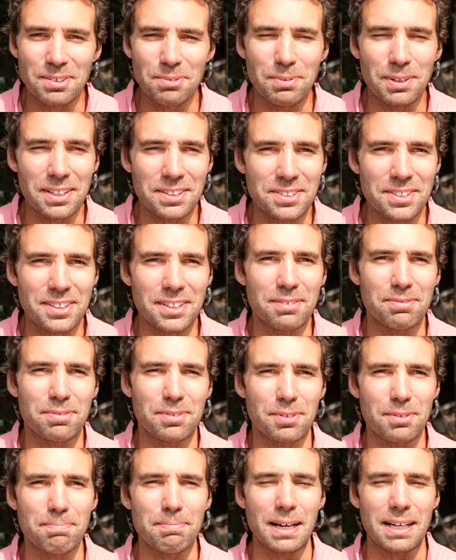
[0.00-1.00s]
which, if
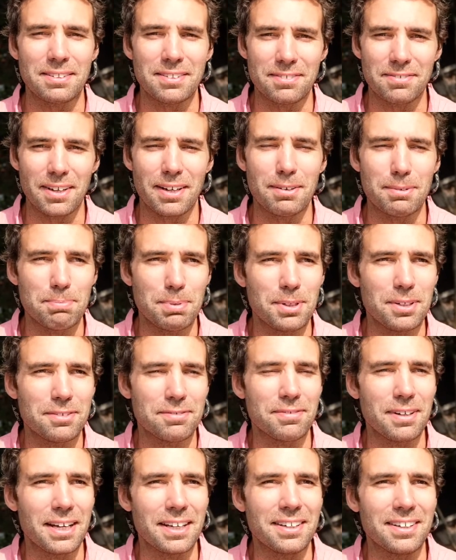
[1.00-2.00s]
you're a massive Harry
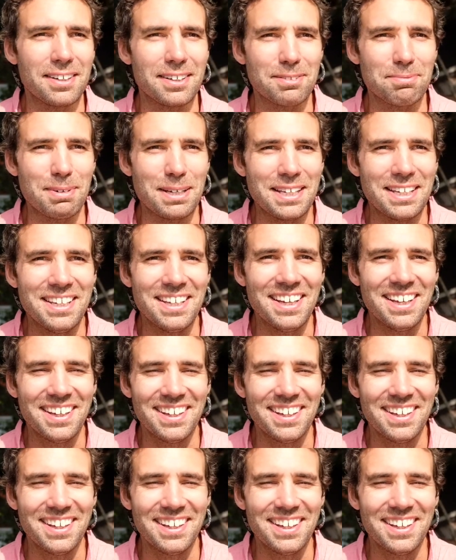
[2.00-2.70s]
Potter fan like me,